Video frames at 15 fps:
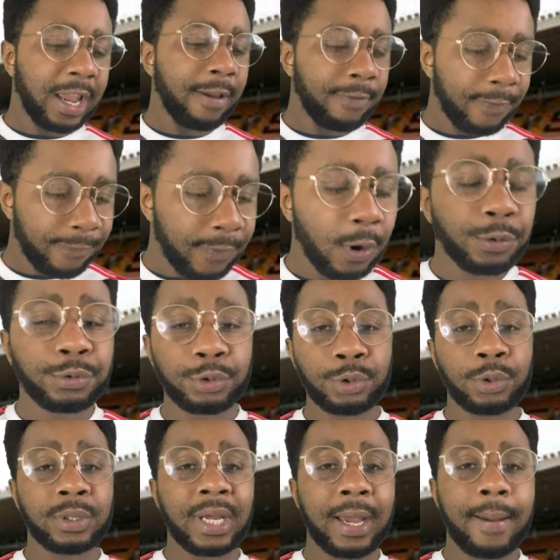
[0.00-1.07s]
If he fails to
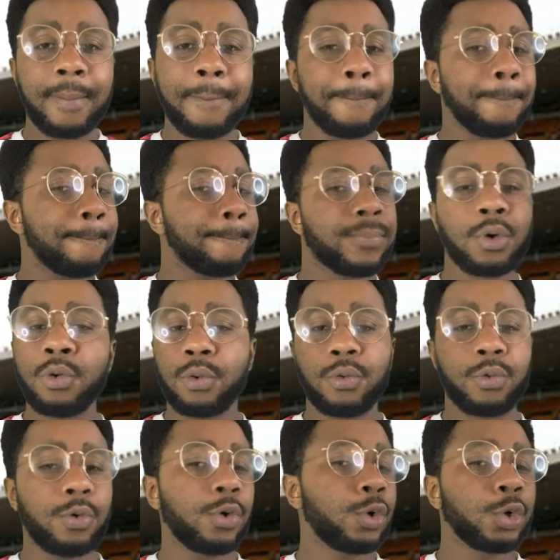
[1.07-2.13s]
do that, cool.